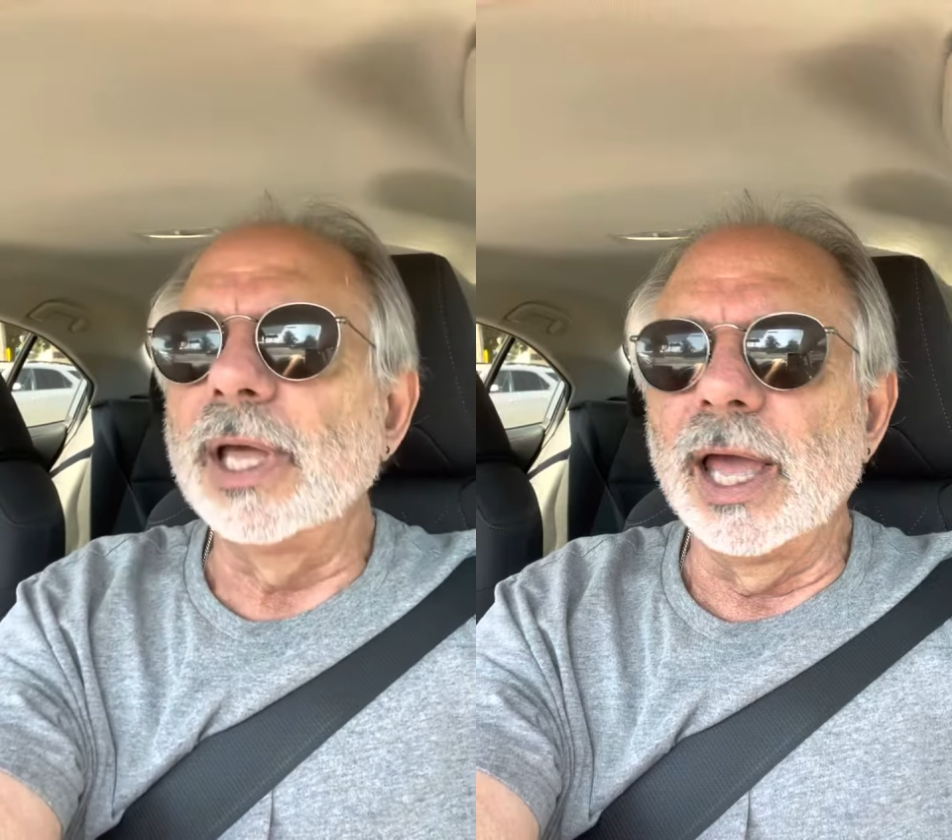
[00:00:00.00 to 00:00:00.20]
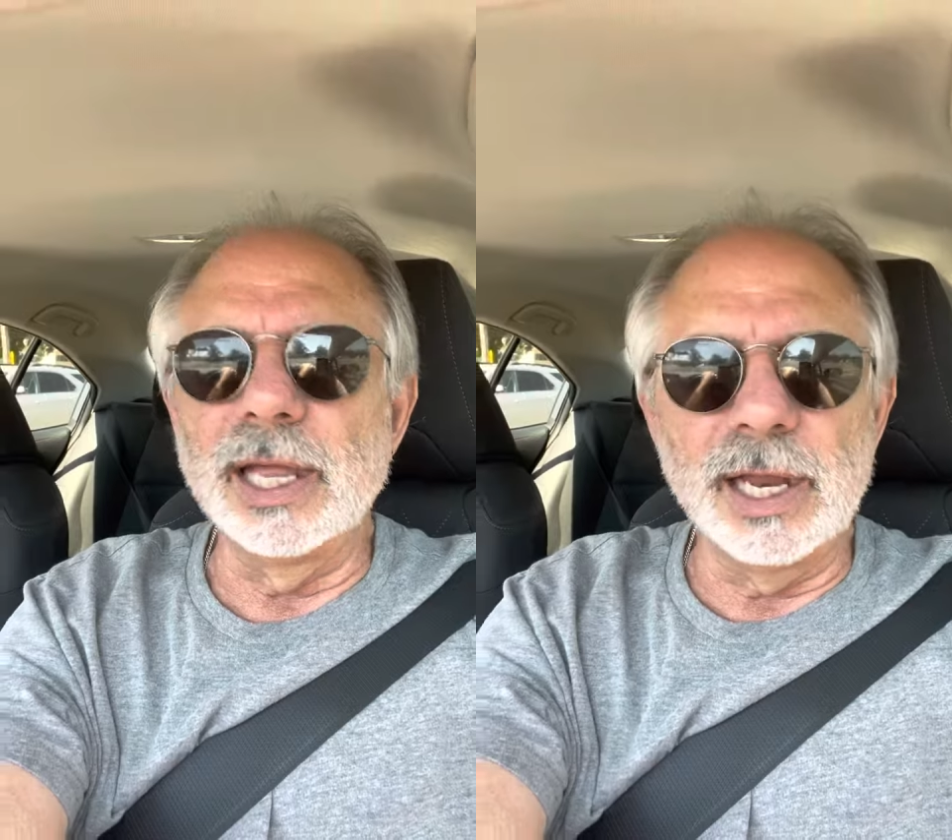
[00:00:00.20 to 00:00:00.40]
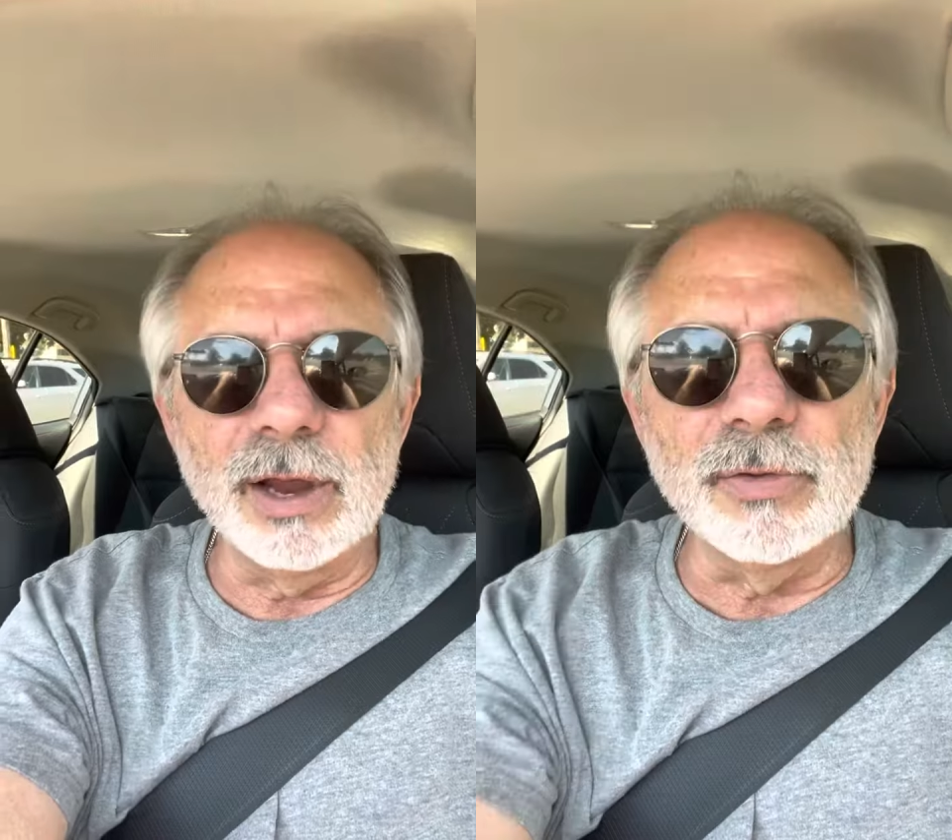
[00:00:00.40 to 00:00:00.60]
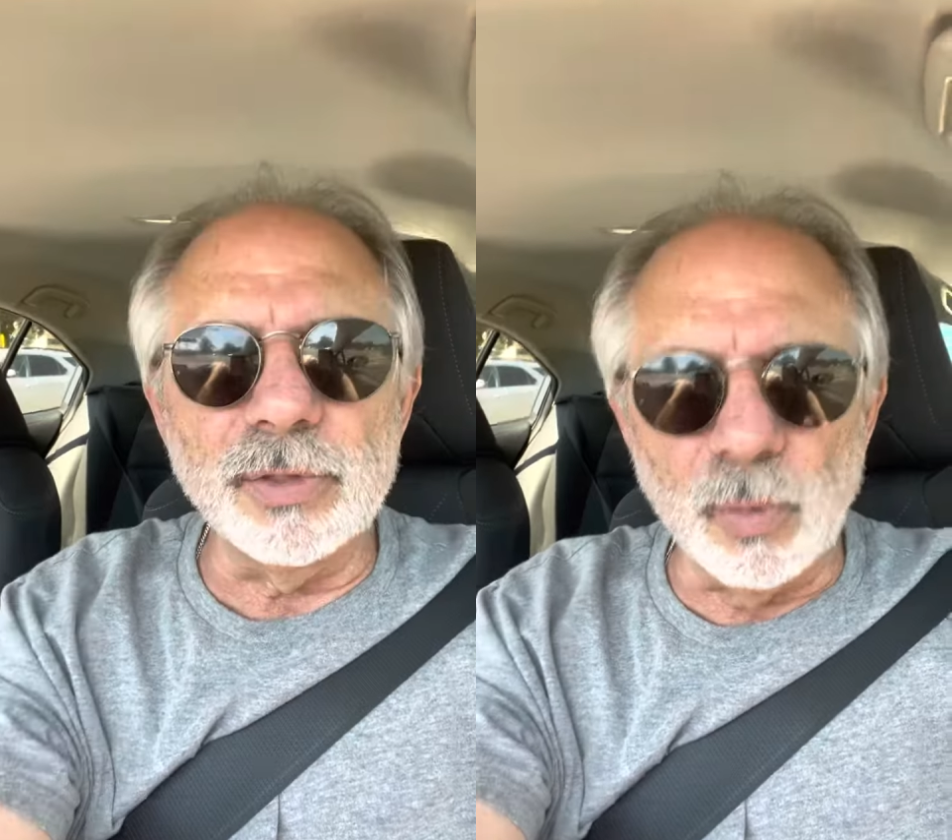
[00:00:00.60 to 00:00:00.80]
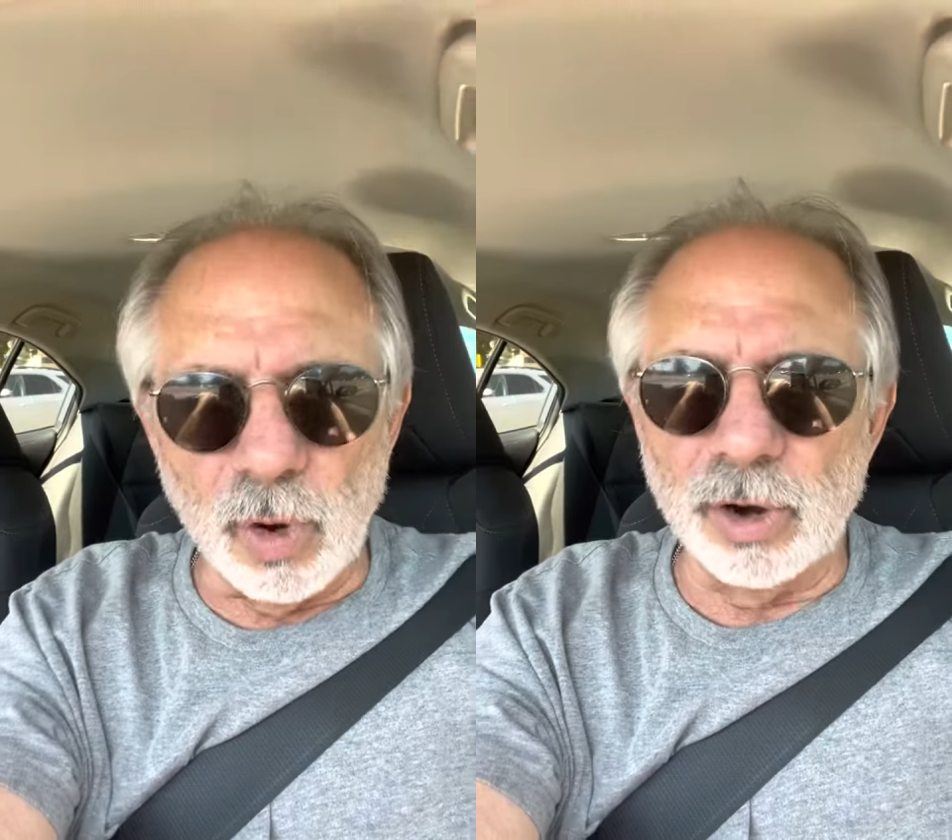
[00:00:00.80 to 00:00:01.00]
and hear
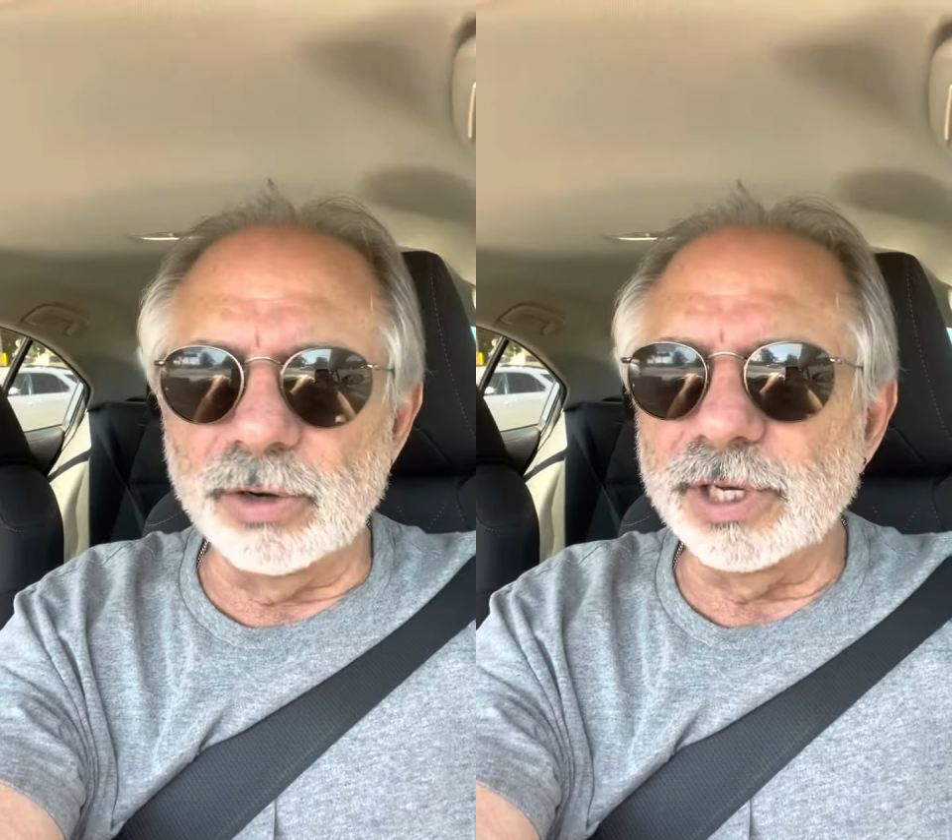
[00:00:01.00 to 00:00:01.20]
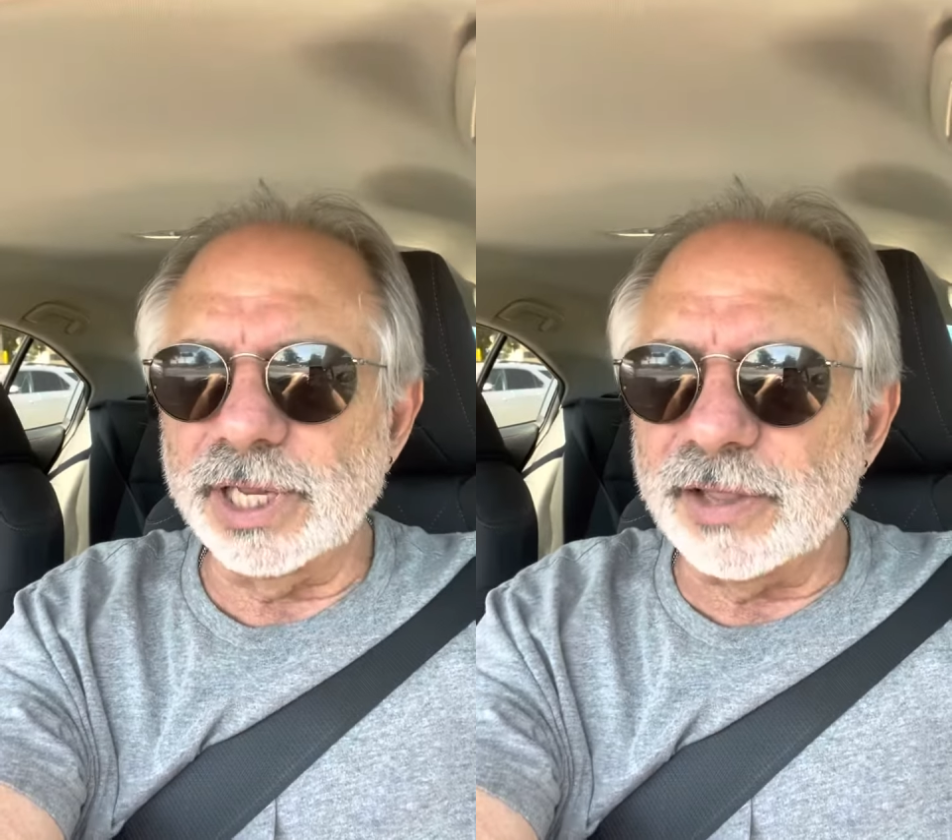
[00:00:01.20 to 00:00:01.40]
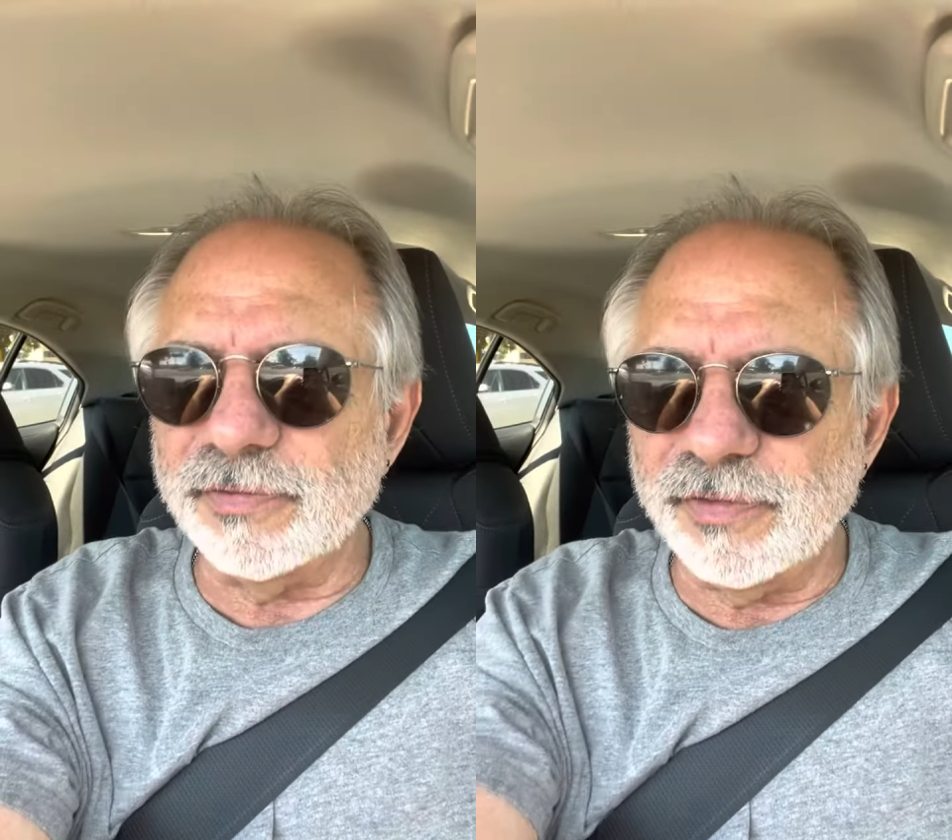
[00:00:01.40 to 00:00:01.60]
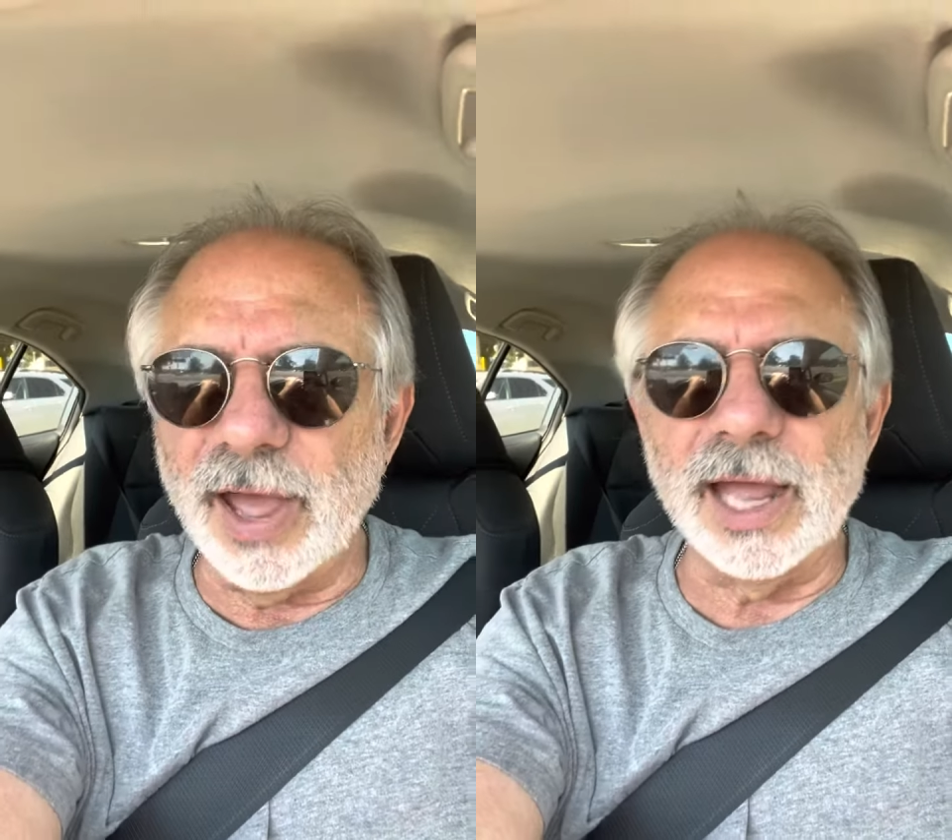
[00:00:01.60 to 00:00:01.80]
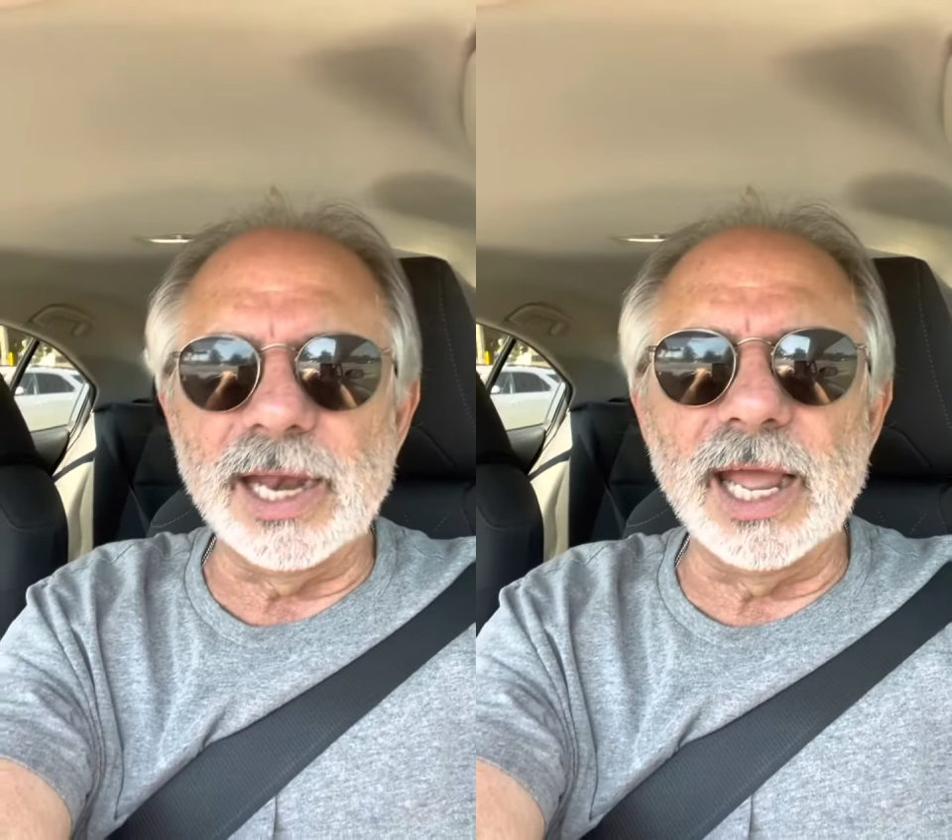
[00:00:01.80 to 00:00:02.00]
the word and get fed.